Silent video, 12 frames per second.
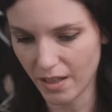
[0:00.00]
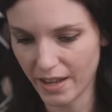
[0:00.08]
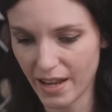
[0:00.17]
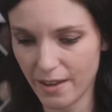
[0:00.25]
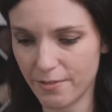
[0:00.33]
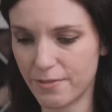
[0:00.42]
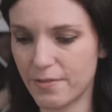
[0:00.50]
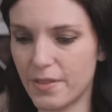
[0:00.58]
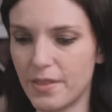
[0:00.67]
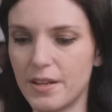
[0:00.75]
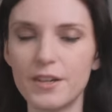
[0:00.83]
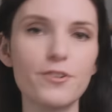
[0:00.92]
I have
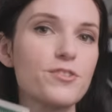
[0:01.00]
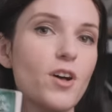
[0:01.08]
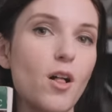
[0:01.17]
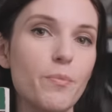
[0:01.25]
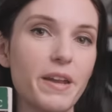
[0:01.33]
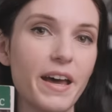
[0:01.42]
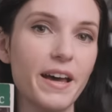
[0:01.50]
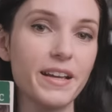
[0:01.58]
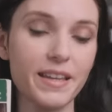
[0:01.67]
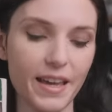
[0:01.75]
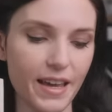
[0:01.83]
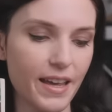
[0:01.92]
The Knitter's
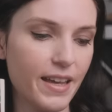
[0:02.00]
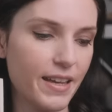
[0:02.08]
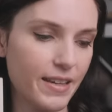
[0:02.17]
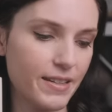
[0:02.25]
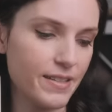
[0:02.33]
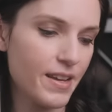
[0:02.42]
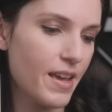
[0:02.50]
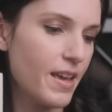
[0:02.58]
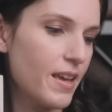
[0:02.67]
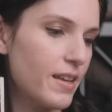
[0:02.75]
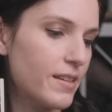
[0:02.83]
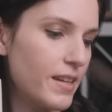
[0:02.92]
Almanac and
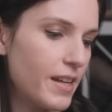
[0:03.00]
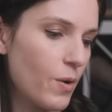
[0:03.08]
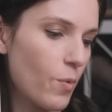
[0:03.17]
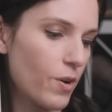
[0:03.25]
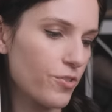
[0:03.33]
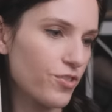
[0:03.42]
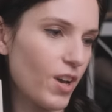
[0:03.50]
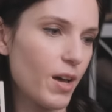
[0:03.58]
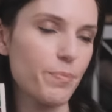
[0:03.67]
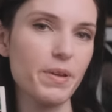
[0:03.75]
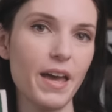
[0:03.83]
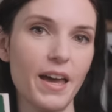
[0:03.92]
Knitting
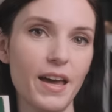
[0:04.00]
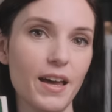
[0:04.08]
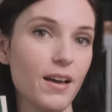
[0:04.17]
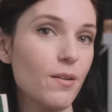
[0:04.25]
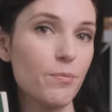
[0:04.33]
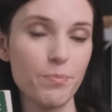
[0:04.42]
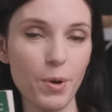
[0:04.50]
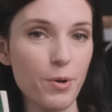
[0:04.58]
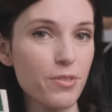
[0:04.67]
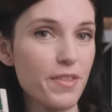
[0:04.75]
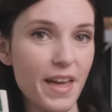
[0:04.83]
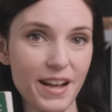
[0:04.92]
Workshop at
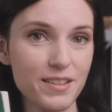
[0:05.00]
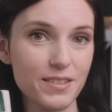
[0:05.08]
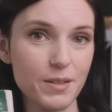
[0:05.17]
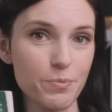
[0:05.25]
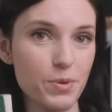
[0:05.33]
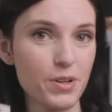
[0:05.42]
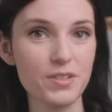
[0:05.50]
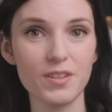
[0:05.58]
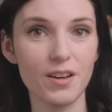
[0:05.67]
both excellent books.